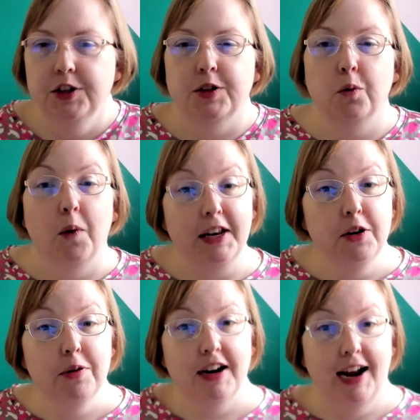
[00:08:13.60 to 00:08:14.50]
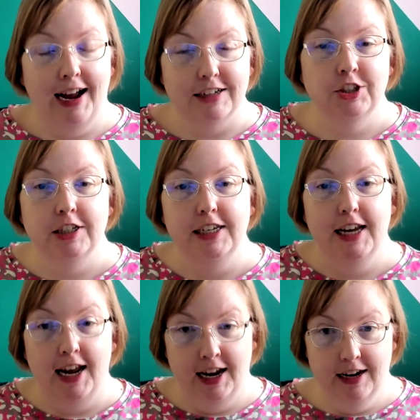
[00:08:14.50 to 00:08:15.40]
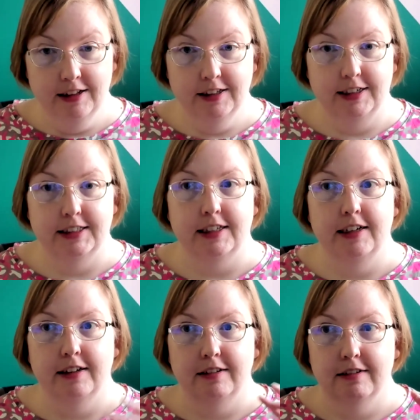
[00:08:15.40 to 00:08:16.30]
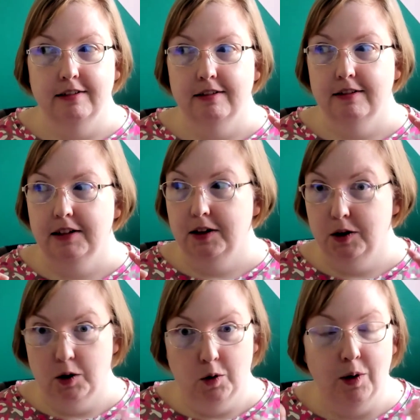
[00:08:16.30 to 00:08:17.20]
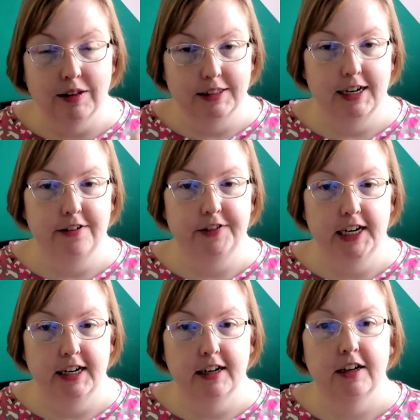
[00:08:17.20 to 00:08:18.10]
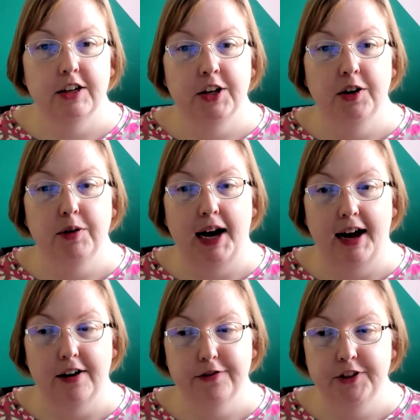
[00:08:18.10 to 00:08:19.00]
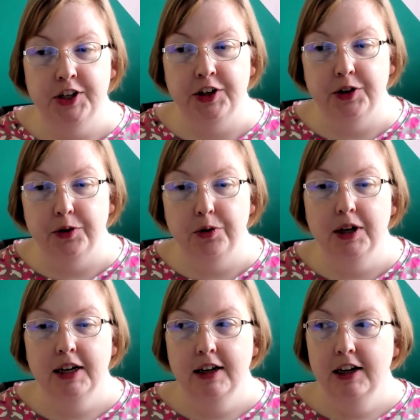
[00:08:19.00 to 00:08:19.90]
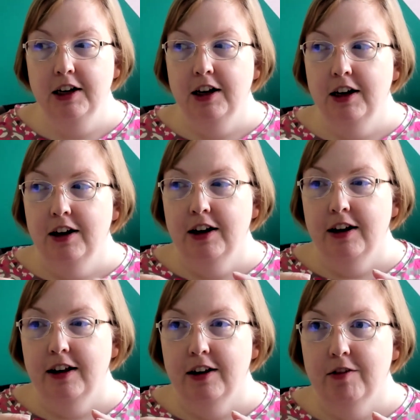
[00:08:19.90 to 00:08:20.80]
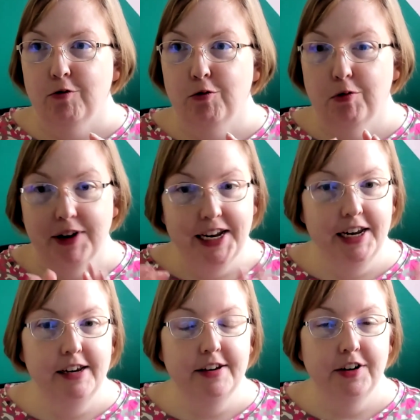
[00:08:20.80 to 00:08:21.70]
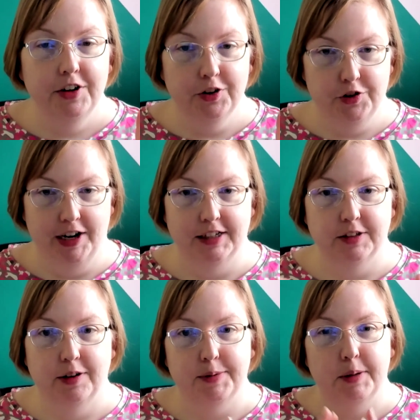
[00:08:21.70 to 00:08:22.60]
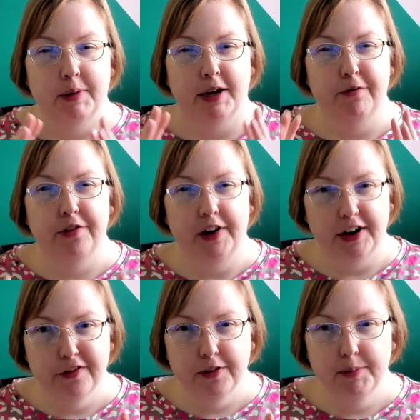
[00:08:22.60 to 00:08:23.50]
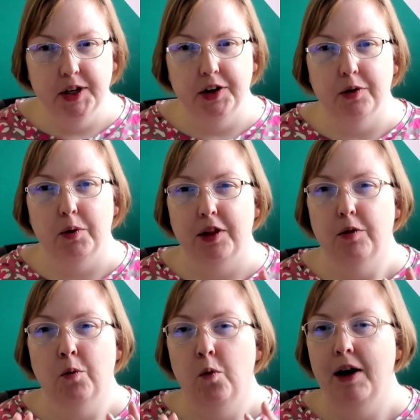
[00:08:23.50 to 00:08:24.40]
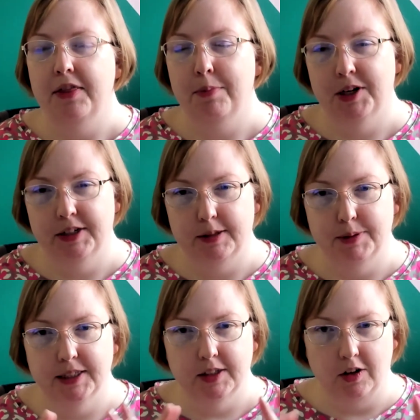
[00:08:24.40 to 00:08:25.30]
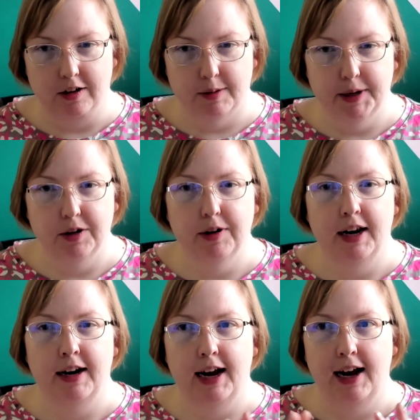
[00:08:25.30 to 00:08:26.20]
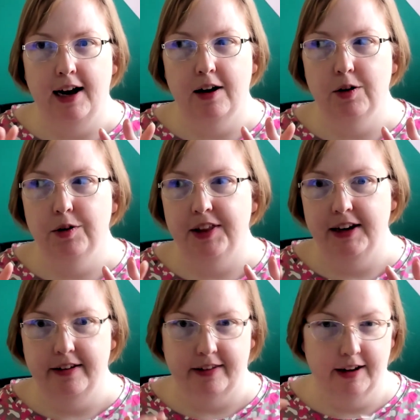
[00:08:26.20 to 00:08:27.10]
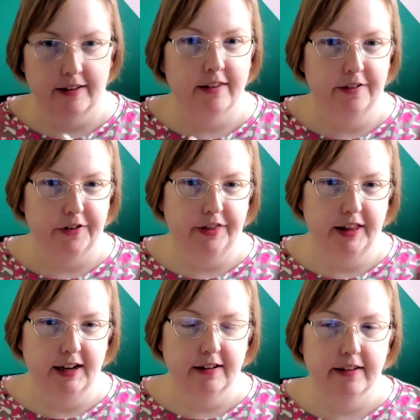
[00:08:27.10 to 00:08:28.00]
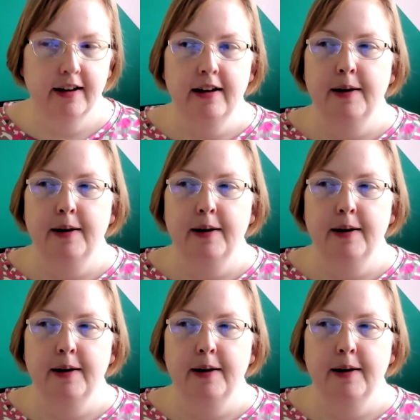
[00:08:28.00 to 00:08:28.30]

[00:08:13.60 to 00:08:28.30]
So when you are actually analyzing qualitative data, you have to read your transcripts and become very familiar with what the participants talk about and how they discuss different things.